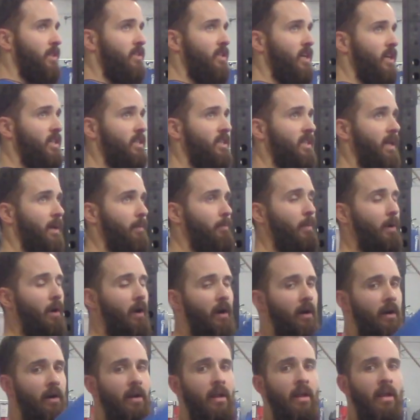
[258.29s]
gonna touch that
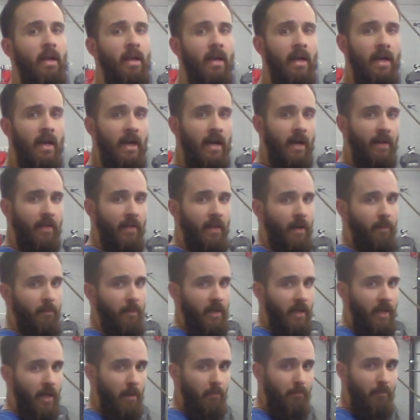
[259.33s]
bar, and then I'm
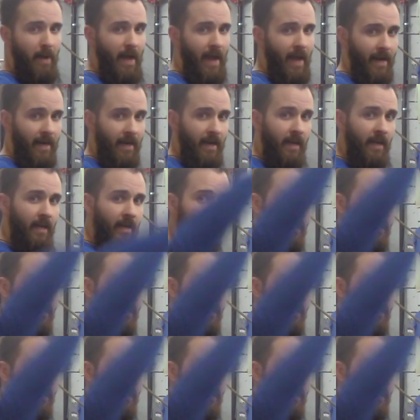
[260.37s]
gonna come back